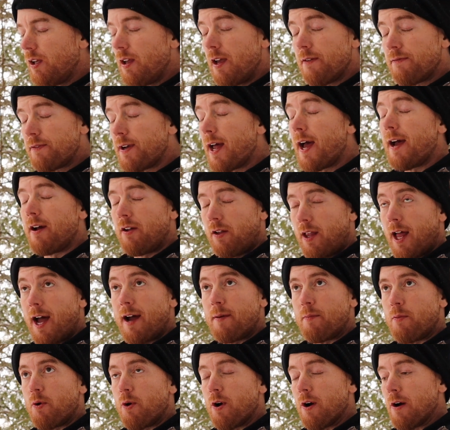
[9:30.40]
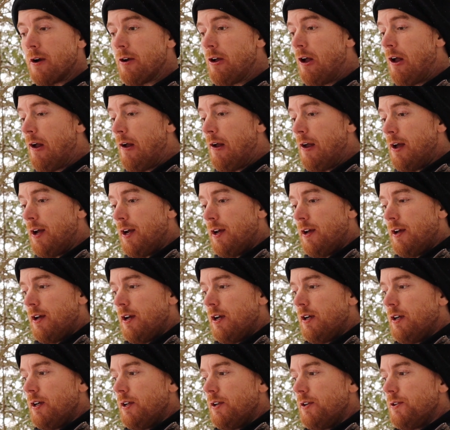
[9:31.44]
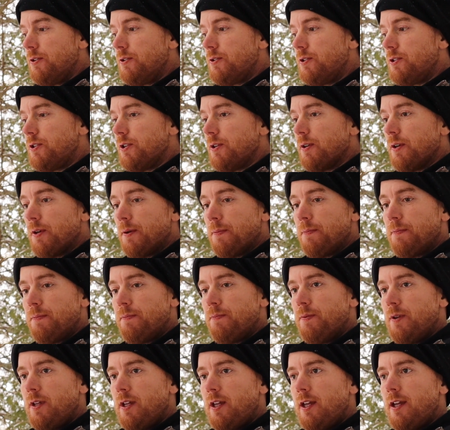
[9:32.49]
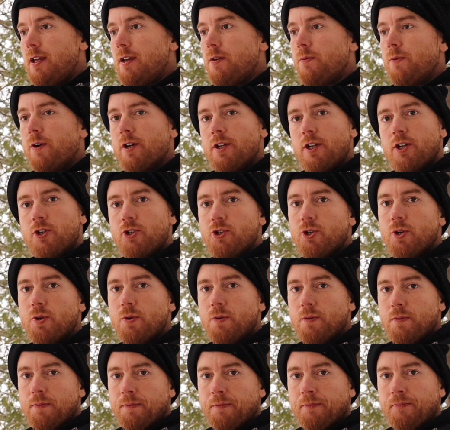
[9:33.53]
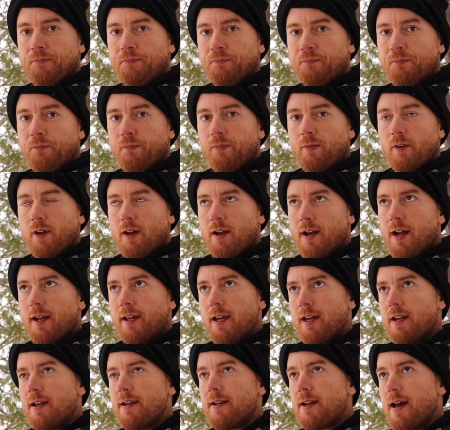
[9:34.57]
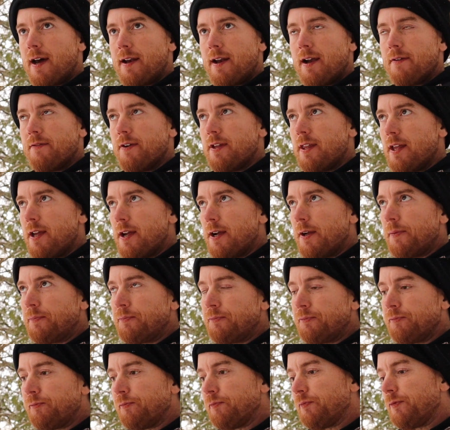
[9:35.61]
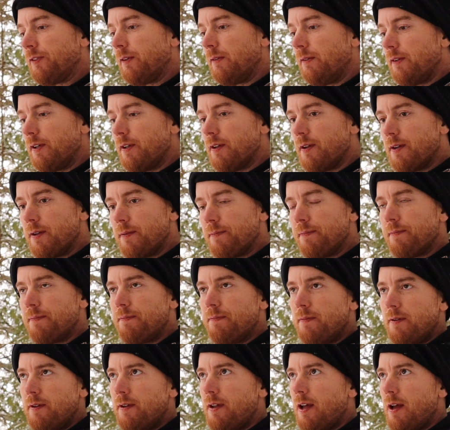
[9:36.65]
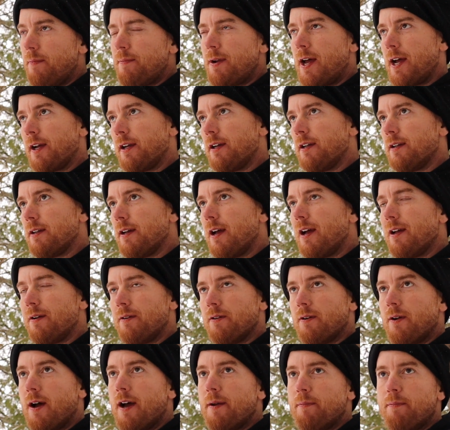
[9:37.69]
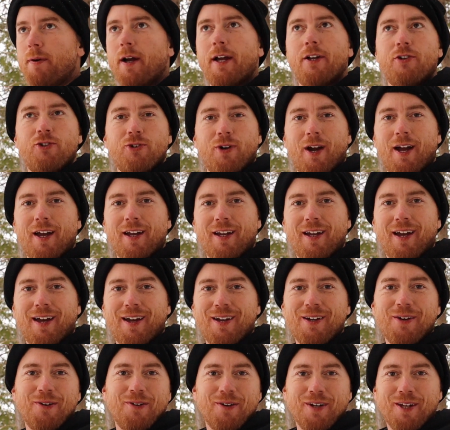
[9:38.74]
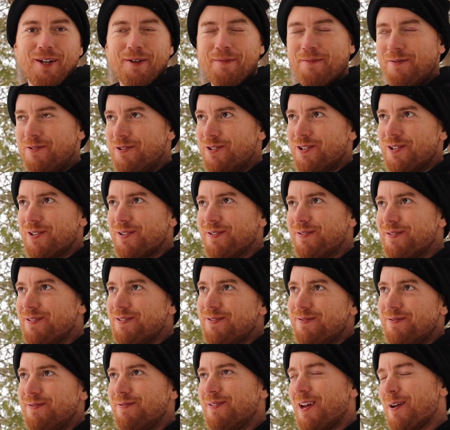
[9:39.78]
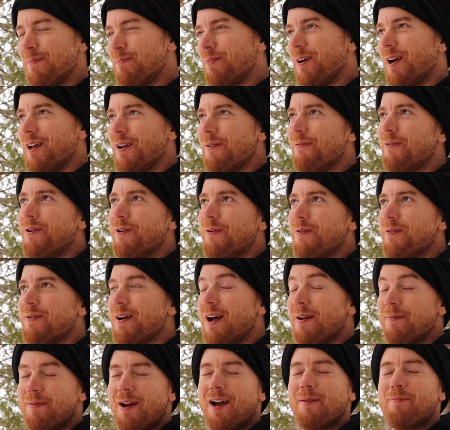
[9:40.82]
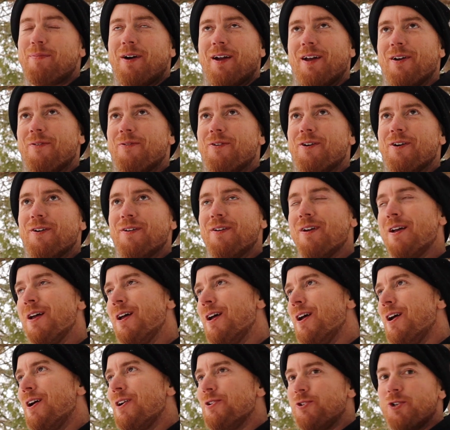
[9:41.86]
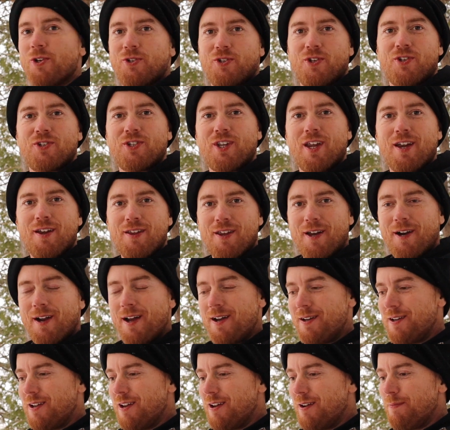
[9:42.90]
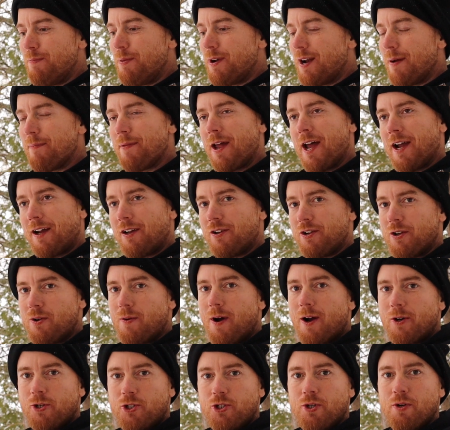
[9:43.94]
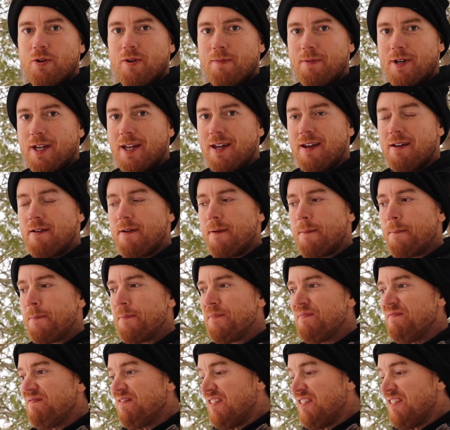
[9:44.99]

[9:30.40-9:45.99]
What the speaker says: if not a lot more, to eat what you shoot, and I get it, not everything. I'm not gonna, I don't know, I'd probably try coyote, I probably won't, I probably would, just to say that I did, but I'm not gonna go out shoot them to eat them.